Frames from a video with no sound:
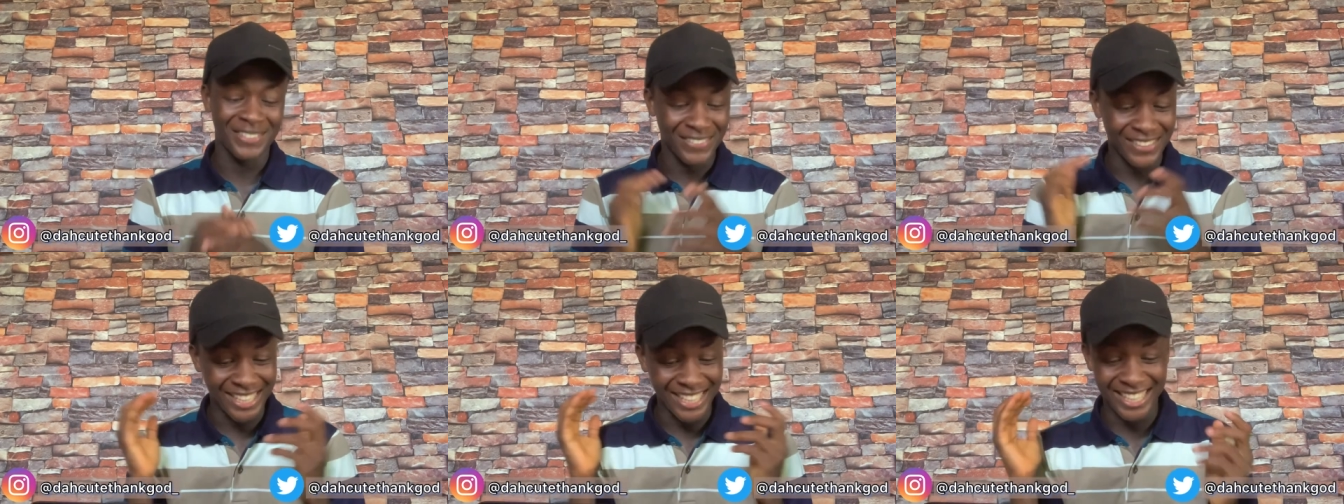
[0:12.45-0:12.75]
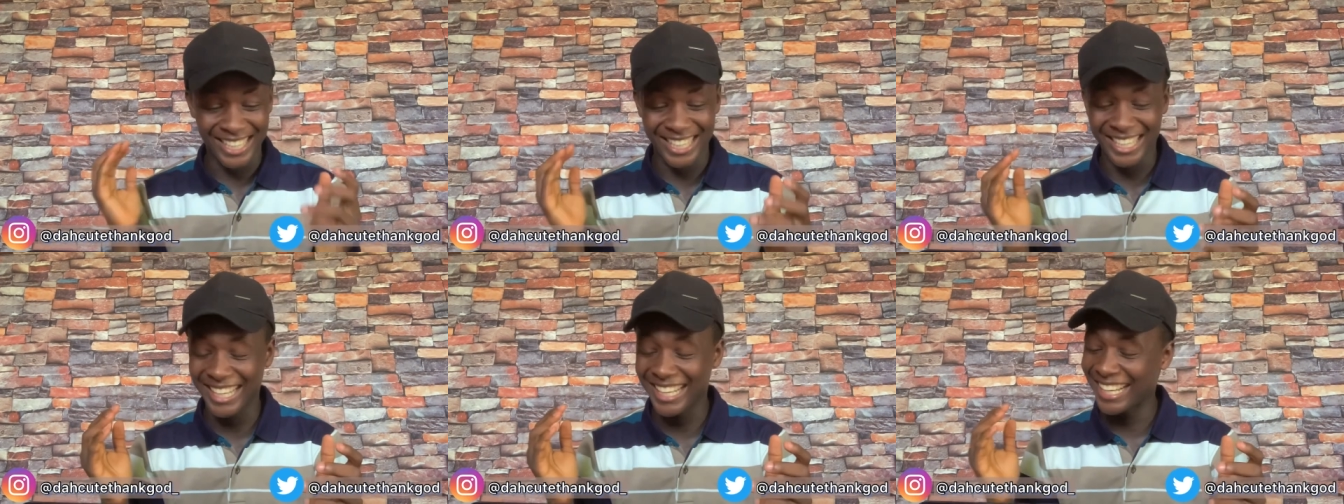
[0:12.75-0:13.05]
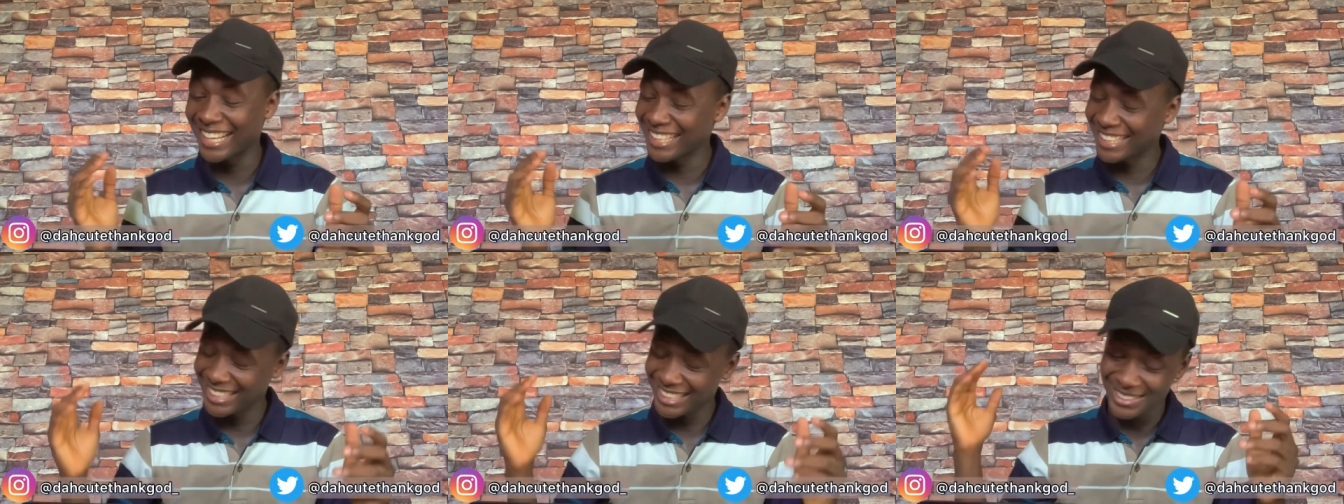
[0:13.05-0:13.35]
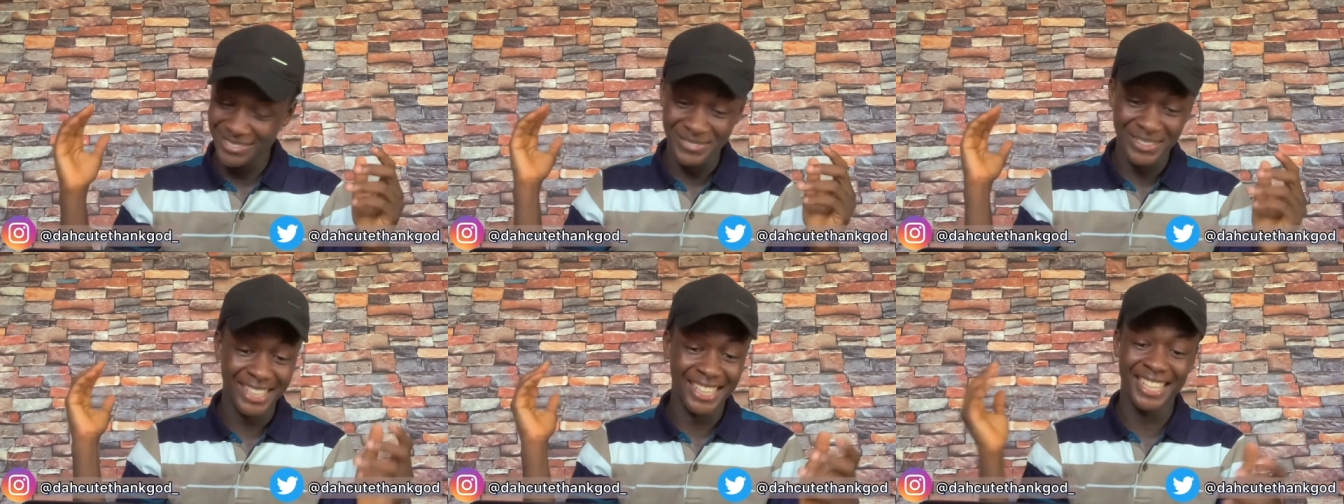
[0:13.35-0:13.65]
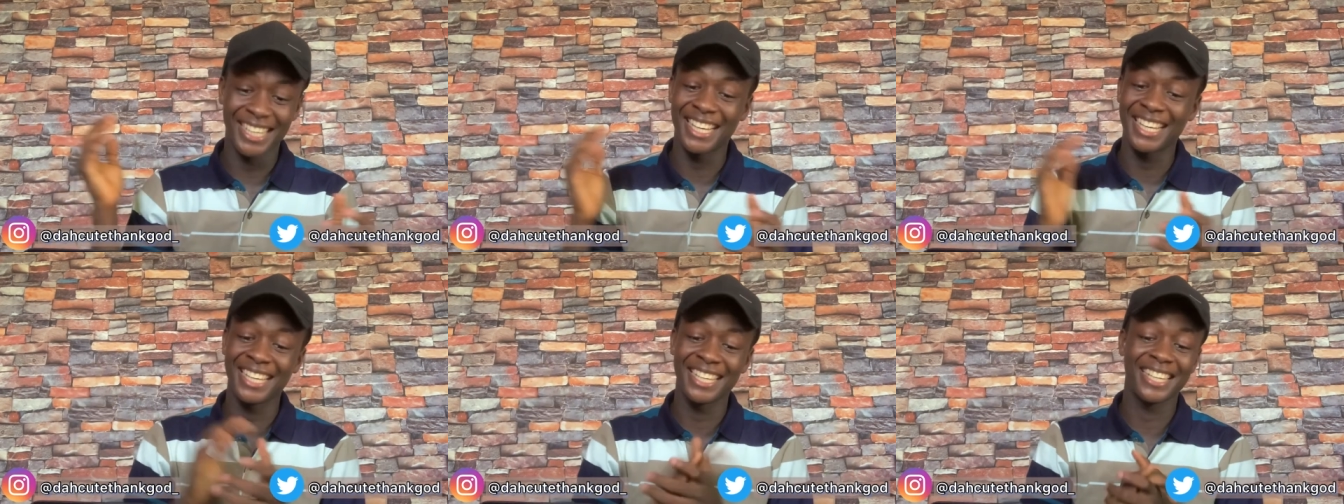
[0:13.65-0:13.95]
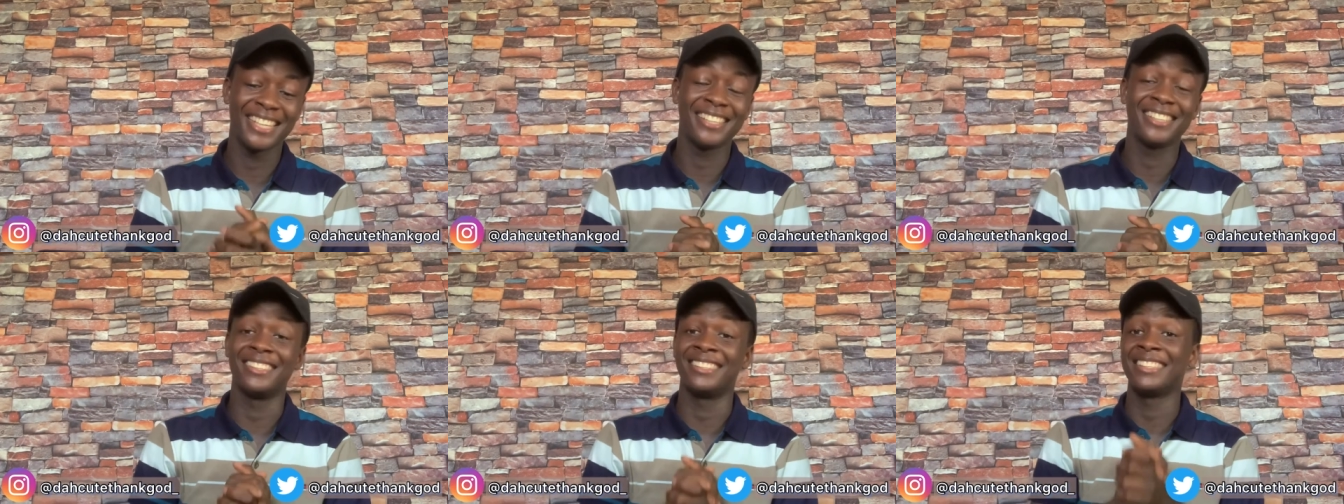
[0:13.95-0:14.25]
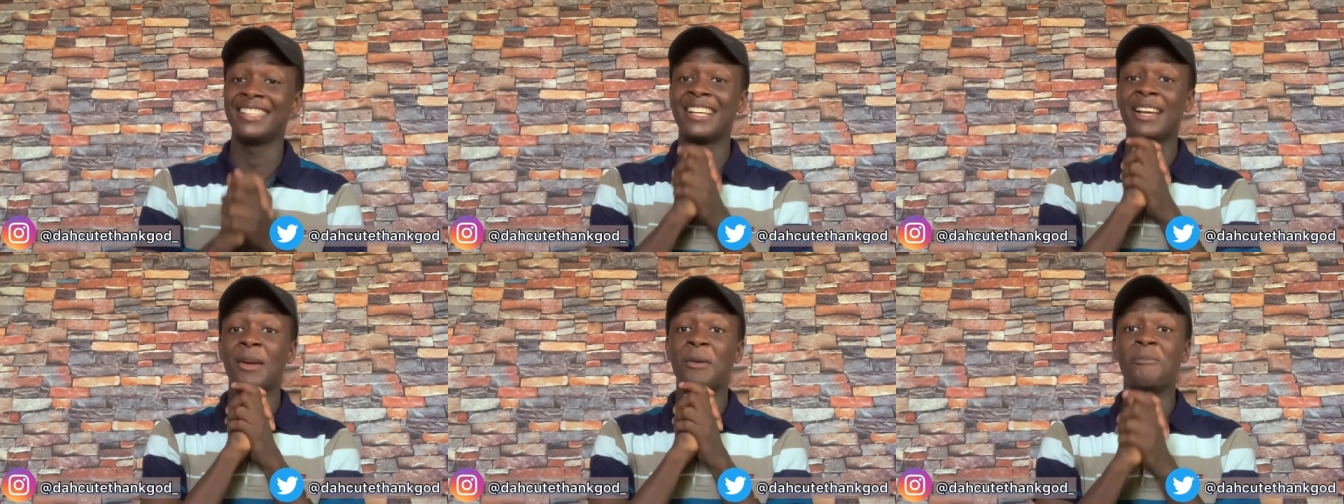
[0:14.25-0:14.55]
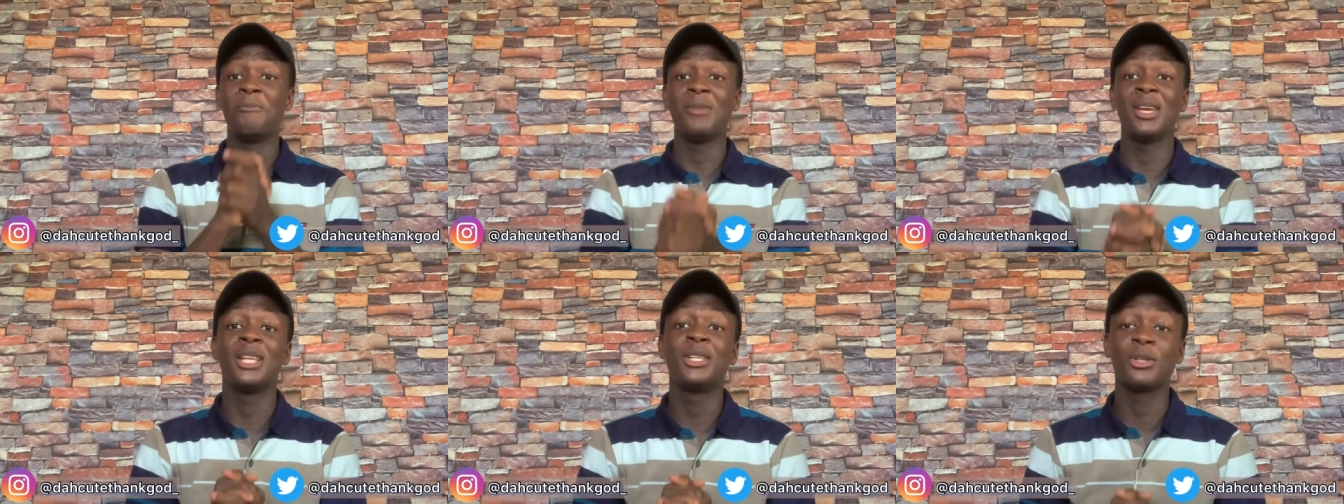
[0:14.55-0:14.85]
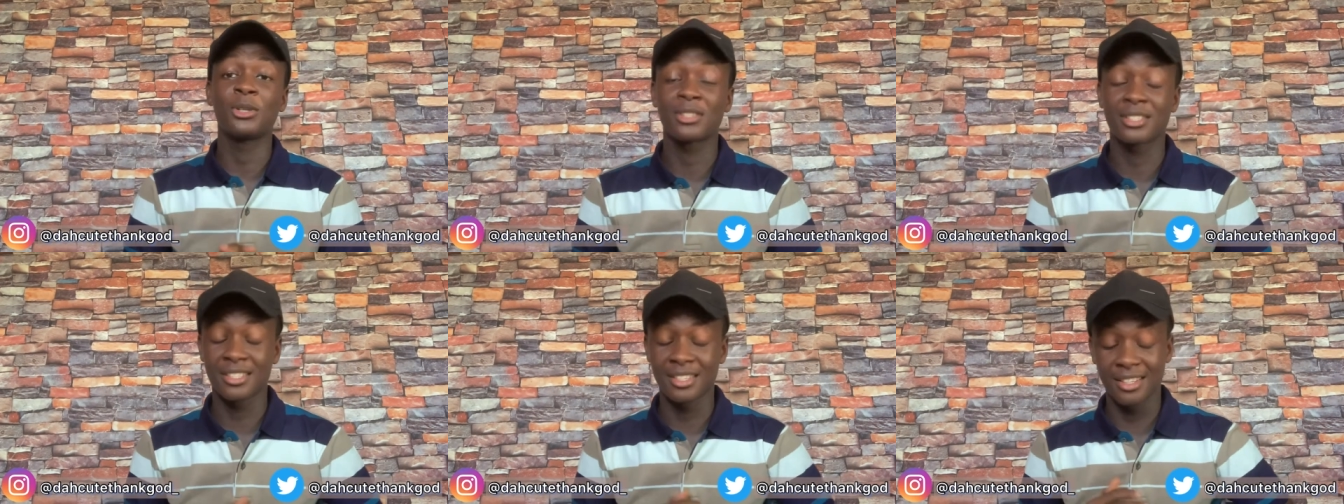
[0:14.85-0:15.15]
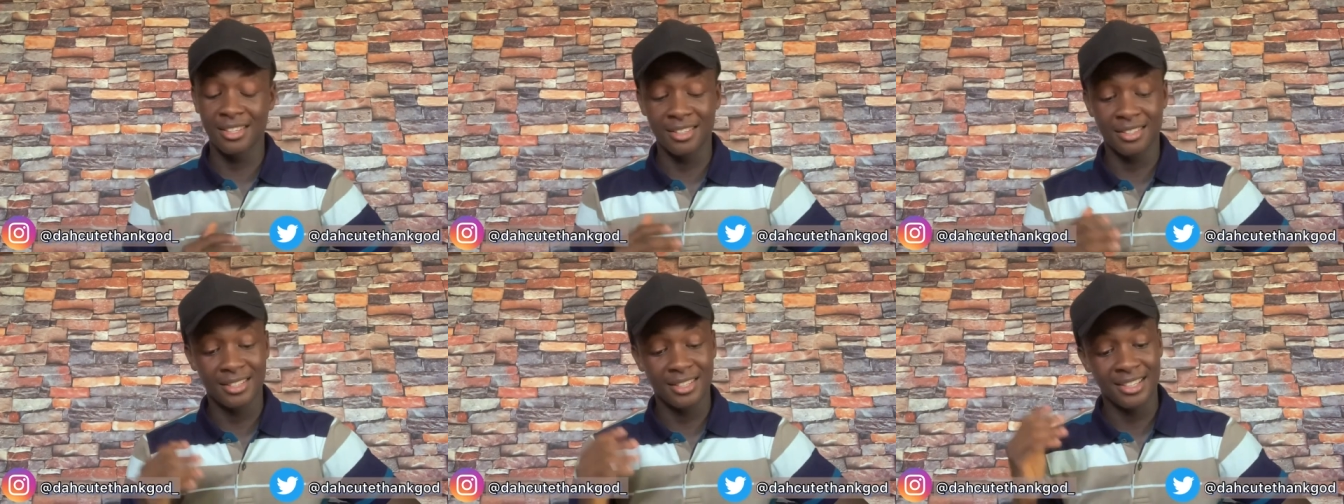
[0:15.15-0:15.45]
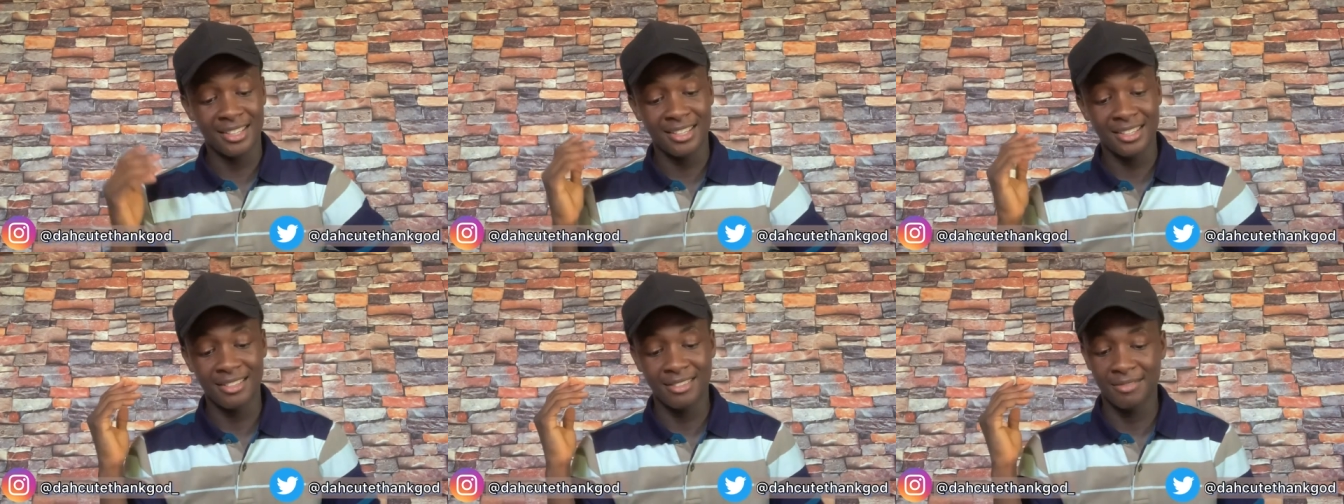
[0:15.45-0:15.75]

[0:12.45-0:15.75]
my guy, that's my guy in it, Majorsingz, yeah?